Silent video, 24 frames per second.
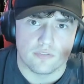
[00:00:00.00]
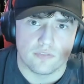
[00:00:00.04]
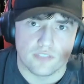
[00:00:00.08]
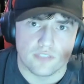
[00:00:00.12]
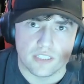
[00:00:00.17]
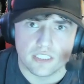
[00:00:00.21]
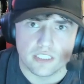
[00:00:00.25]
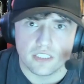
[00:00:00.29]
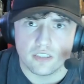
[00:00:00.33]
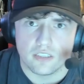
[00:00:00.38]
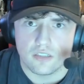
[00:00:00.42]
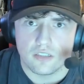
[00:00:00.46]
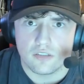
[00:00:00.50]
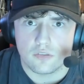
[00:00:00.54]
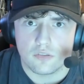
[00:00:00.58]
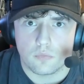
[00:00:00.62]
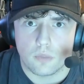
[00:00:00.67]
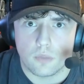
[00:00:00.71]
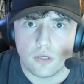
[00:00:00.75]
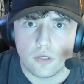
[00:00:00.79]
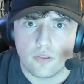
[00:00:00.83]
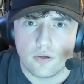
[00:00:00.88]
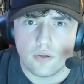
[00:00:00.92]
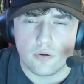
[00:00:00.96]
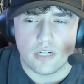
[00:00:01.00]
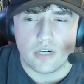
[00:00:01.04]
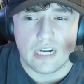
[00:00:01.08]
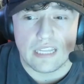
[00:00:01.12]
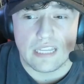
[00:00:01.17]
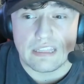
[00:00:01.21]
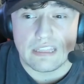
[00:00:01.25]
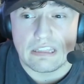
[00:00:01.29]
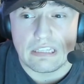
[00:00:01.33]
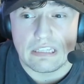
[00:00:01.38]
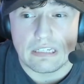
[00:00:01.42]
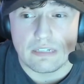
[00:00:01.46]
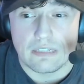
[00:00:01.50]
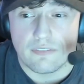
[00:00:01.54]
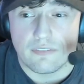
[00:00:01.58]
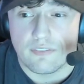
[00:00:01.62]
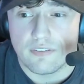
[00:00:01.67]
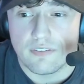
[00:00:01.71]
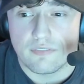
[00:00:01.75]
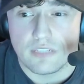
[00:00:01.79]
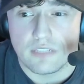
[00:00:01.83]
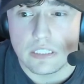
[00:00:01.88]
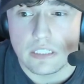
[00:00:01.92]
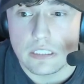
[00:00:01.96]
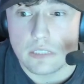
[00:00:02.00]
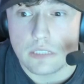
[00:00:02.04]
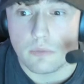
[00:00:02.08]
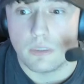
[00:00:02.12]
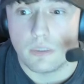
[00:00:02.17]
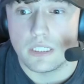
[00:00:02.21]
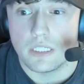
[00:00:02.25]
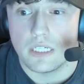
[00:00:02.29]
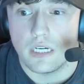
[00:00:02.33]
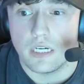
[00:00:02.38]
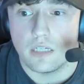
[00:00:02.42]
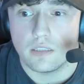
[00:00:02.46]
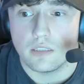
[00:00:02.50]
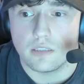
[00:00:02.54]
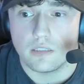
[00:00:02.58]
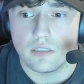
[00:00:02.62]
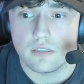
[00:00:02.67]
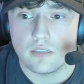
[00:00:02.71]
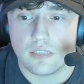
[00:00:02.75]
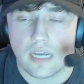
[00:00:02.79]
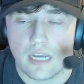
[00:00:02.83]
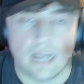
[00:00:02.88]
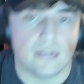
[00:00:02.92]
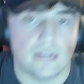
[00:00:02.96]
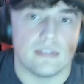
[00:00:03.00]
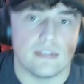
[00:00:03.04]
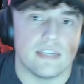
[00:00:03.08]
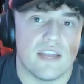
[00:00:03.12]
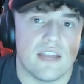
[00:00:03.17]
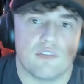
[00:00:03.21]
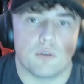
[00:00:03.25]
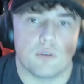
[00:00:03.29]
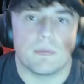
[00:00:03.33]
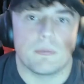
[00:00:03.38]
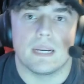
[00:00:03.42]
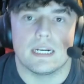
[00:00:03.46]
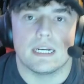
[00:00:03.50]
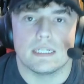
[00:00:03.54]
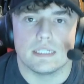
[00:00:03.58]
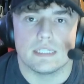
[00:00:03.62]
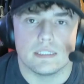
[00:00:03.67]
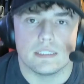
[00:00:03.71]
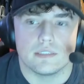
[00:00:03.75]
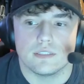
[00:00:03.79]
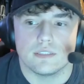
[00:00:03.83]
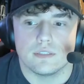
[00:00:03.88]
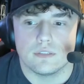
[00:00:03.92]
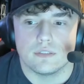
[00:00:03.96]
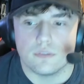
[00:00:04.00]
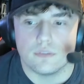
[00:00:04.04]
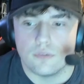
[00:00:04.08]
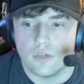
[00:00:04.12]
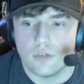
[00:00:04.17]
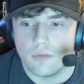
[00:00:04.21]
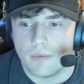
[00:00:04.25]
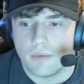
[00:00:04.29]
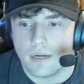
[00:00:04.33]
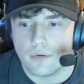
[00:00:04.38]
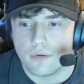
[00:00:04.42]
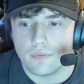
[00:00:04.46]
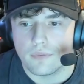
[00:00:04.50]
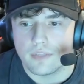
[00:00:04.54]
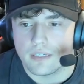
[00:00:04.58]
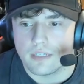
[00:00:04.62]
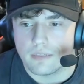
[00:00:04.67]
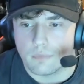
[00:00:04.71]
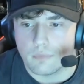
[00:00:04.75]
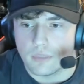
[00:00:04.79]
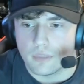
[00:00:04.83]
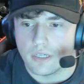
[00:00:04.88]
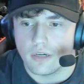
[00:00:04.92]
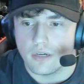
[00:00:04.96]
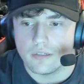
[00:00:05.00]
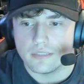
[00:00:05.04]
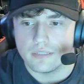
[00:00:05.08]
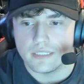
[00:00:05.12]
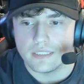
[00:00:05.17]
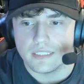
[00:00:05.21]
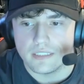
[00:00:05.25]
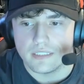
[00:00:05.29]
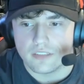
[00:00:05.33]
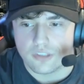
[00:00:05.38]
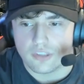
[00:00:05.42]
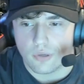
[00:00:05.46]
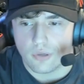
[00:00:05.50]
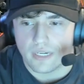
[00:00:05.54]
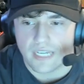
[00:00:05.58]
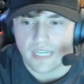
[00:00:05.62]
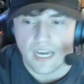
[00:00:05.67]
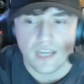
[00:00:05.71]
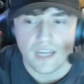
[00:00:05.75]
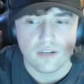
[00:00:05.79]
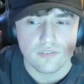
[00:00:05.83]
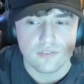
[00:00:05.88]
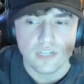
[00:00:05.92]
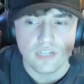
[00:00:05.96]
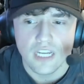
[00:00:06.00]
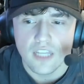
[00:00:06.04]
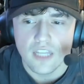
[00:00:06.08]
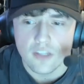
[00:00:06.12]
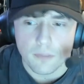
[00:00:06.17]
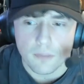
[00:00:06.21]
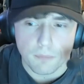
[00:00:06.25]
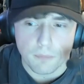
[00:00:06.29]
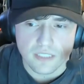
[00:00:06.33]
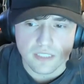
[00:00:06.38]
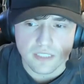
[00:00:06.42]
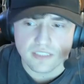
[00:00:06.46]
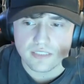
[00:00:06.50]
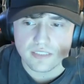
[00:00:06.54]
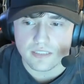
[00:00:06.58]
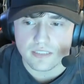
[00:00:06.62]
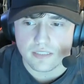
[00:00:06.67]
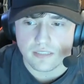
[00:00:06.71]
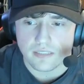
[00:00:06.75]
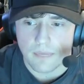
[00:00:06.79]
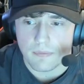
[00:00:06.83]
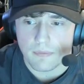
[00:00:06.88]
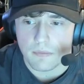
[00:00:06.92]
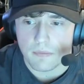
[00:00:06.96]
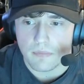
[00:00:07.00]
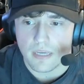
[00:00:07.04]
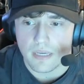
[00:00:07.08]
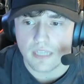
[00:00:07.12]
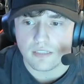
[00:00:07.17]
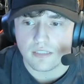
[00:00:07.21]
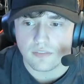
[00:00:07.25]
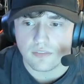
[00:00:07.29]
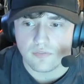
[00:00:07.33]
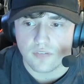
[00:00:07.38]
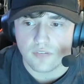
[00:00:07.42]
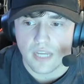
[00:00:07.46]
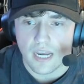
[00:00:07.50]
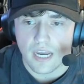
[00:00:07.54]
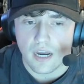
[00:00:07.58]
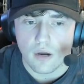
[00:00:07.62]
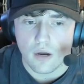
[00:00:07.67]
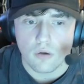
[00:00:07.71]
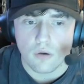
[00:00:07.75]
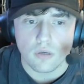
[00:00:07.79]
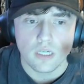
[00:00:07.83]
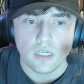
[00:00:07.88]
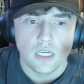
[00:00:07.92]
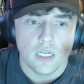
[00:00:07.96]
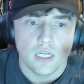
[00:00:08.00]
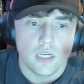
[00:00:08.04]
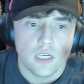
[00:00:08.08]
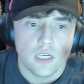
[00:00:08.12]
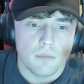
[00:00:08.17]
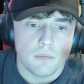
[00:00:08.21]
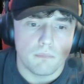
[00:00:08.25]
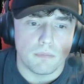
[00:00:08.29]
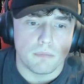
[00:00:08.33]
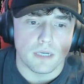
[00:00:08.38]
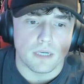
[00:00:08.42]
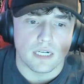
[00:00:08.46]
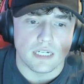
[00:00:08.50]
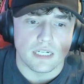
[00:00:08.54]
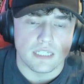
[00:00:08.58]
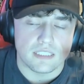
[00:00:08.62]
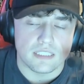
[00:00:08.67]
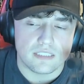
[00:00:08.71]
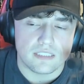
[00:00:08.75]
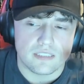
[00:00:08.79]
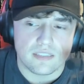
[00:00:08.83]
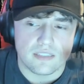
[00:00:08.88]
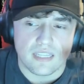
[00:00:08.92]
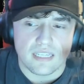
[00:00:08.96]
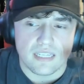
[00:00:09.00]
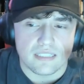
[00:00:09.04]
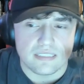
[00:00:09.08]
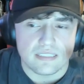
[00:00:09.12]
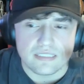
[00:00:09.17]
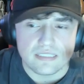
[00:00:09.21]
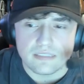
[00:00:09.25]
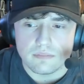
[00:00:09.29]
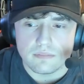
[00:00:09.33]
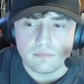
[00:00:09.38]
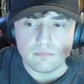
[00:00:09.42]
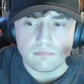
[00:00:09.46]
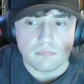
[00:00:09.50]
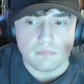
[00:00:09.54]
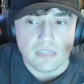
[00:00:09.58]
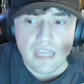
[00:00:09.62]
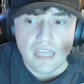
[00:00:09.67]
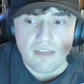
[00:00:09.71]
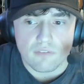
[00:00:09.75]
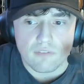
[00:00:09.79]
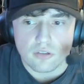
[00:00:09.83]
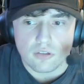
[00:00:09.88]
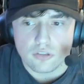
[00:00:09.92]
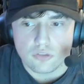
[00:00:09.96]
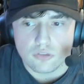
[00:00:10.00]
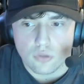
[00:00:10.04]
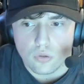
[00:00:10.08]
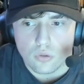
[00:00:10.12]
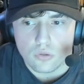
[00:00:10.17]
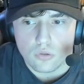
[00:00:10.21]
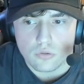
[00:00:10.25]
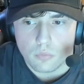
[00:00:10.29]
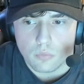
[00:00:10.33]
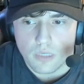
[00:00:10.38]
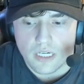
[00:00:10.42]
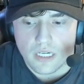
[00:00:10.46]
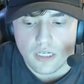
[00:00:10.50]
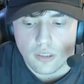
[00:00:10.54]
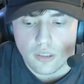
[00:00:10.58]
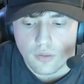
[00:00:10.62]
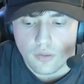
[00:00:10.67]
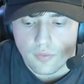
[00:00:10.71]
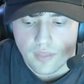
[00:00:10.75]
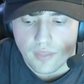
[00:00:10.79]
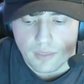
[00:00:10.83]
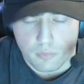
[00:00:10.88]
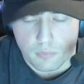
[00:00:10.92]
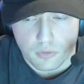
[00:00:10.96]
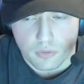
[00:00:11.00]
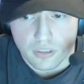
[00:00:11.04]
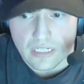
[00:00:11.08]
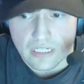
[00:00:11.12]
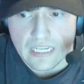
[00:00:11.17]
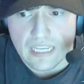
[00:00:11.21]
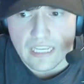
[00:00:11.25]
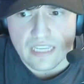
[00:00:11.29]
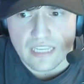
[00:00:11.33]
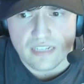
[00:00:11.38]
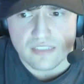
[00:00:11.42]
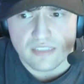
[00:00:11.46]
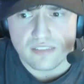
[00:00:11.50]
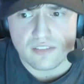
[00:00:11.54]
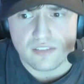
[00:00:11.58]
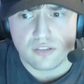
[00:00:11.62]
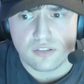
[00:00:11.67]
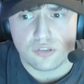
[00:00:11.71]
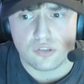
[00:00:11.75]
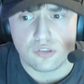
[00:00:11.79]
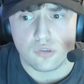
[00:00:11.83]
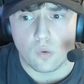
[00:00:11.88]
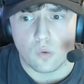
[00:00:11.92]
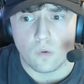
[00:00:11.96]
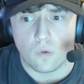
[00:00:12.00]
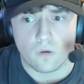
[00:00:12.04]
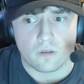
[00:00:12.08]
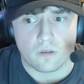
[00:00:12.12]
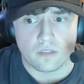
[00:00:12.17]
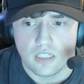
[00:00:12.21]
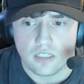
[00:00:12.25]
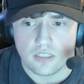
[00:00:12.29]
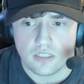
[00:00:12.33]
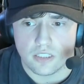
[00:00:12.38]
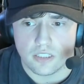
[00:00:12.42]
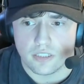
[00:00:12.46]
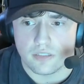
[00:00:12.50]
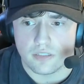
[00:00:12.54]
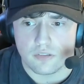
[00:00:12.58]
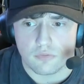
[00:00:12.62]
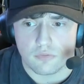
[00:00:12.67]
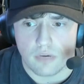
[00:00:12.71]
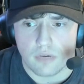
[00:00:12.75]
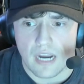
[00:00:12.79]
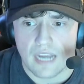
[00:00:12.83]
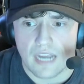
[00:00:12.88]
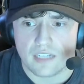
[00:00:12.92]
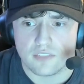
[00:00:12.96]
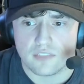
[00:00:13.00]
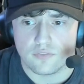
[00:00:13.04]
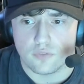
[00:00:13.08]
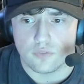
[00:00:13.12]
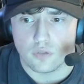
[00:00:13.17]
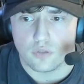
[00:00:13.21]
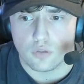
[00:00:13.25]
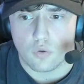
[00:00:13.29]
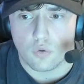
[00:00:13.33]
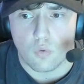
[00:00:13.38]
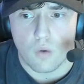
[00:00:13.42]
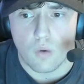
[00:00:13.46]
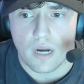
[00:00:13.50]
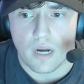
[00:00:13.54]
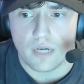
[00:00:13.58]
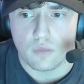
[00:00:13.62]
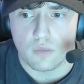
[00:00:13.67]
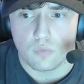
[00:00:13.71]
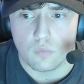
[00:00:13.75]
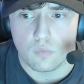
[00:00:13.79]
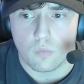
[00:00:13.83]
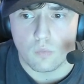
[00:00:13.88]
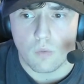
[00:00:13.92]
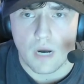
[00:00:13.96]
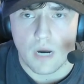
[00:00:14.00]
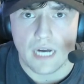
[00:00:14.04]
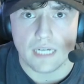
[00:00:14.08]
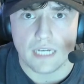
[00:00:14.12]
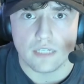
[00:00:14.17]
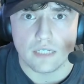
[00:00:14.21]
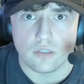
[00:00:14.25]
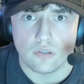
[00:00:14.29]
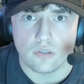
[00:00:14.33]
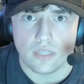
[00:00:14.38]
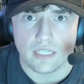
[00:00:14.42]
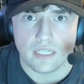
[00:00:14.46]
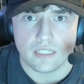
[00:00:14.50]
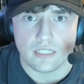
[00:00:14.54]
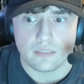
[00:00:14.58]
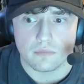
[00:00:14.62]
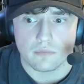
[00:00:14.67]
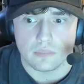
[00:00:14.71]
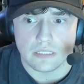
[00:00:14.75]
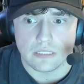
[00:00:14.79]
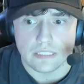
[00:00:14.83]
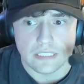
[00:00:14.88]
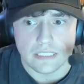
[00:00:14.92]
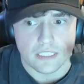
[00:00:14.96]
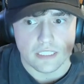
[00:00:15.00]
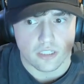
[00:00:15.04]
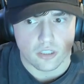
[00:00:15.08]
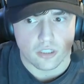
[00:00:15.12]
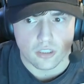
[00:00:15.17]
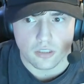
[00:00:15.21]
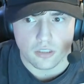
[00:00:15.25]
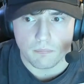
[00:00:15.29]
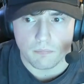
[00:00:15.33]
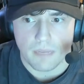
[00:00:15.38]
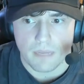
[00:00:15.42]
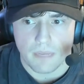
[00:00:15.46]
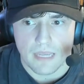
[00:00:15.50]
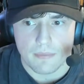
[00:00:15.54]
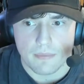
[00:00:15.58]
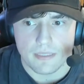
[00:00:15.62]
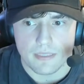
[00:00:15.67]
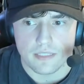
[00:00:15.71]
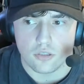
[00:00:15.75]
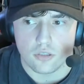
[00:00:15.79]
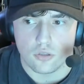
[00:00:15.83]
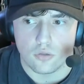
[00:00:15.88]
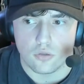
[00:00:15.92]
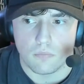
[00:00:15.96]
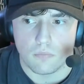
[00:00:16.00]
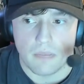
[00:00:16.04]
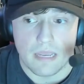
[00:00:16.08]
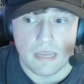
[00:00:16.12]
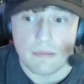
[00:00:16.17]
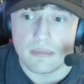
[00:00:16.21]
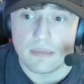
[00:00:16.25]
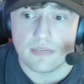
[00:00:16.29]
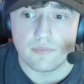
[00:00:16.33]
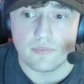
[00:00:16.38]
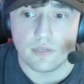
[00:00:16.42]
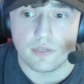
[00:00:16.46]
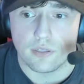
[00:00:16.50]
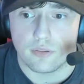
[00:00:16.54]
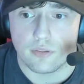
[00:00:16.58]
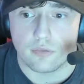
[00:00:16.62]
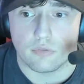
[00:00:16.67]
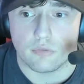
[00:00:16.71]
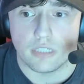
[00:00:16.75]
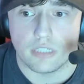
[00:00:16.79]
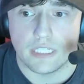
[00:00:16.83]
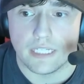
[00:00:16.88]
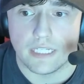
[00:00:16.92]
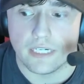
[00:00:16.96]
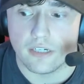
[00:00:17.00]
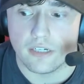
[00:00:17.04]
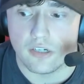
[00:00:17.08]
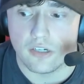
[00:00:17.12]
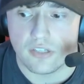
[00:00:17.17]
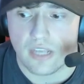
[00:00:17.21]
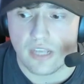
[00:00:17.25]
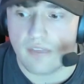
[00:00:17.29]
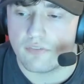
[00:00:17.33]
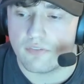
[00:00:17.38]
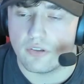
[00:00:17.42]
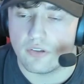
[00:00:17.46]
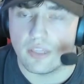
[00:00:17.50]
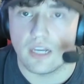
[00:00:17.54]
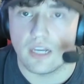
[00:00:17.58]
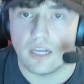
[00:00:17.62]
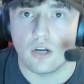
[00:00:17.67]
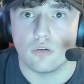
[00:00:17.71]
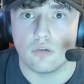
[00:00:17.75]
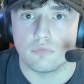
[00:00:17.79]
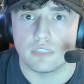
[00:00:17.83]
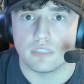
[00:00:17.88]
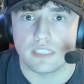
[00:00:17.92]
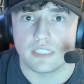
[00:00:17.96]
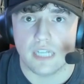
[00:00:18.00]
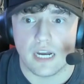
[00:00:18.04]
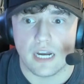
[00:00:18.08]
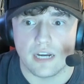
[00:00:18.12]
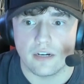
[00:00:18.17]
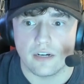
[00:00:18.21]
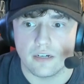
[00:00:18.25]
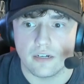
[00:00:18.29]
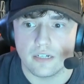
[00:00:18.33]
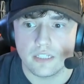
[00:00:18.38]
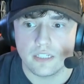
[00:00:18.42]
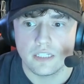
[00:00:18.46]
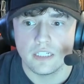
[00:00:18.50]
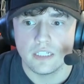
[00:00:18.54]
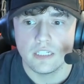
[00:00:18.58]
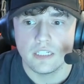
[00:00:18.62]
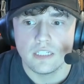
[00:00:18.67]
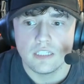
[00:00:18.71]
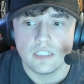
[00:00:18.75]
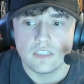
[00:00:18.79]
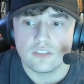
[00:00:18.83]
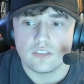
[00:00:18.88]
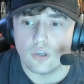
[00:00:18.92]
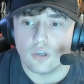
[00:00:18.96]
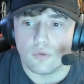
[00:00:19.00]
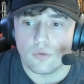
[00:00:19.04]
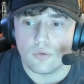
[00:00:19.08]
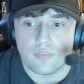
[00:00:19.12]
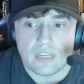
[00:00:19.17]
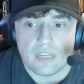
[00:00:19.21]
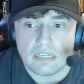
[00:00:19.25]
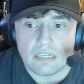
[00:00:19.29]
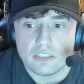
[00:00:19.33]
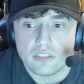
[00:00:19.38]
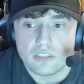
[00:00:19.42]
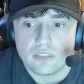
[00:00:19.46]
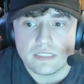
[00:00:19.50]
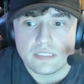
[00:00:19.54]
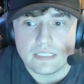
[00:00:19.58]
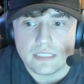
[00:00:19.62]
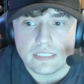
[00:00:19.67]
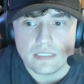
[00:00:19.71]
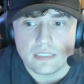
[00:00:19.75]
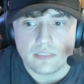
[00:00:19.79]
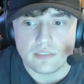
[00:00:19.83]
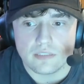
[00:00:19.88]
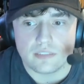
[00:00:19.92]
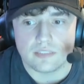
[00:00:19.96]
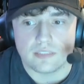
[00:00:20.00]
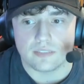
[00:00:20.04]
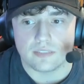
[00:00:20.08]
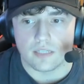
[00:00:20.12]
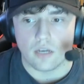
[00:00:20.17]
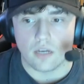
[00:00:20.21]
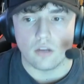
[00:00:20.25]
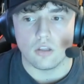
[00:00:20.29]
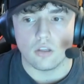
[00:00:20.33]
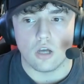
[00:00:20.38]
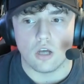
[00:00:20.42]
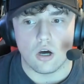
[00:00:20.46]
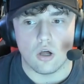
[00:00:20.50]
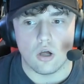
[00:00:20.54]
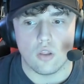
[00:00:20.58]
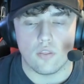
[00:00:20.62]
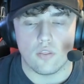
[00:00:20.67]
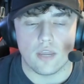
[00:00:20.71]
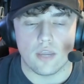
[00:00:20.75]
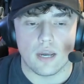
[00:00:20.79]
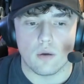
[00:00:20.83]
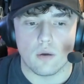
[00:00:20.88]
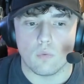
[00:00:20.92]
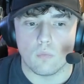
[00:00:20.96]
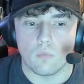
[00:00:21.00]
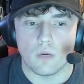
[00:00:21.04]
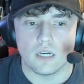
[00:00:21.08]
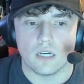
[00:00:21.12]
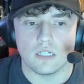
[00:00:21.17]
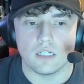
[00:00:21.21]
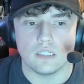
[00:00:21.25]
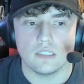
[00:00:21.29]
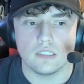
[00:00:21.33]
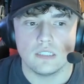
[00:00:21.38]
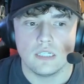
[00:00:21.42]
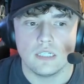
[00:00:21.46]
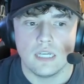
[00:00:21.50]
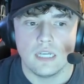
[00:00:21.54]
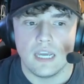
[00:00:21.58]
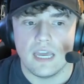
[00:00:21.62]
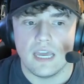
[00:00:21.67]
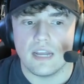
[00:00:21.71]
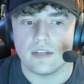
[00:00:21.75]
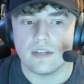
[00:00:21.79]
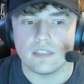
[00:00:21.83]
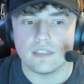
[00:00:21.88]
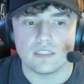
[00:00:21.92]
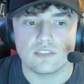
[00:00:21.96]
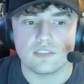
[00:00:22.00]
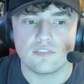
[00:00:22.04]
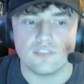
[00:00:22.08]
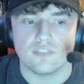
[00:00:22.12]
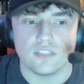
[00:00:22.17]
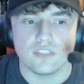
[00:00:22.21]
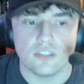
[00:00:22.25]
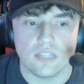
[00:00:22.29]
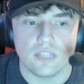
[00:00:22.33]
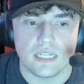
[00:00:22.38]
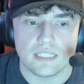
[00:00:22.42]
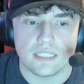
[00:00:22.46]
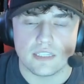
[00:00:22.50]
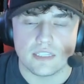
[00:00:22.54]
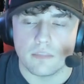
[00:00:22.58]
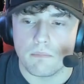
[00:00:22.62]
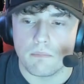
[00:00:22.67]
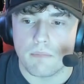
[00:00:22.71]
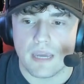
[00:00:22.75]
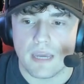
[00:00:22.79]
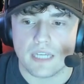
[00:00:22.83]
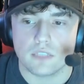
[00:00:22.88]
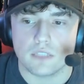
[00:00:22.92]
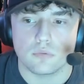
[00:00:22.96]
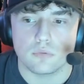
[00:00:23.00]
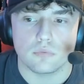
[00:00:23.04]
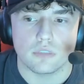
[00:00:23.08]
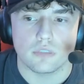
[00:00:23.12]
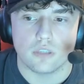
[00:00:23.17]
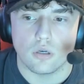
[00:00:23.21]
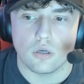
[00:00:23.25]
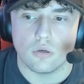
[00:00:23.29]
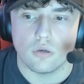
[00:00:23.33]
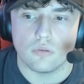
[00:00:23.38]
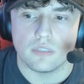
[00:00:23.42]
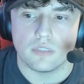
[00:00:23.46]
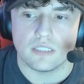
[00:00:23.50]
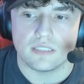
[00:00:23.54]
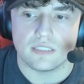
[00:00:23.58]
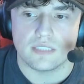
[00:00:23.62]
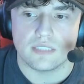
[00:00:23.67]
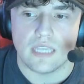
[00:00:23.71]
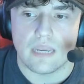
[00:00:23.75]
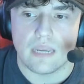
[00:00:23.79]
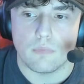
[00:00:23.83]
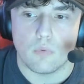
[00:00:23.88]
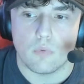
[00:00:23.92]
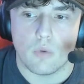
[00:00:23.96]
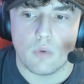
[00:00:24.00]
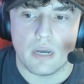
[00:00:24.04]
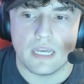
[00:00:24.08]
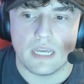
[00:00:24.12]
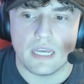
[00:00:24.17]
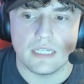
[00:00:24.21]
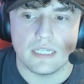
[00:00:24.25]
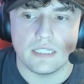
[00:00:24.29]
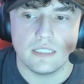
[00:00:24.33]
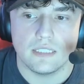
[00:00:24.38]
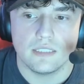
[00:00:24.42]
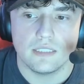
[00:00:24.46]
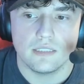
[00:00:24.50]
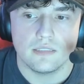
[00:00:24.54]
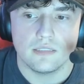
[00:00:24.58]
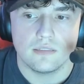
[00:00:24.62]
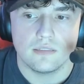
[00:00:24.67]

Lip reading: figures, where they were, I think, $15, $20. I never paid attention to them. I don't think we all did, so the price is escaping me as of now, but they never sold well. They were in store clearance racks for quite a while, like year, maybe 2, maybe even 3 years after they all retired. So they just didn't sell all that well, and I just feel like the mechs would go the same way.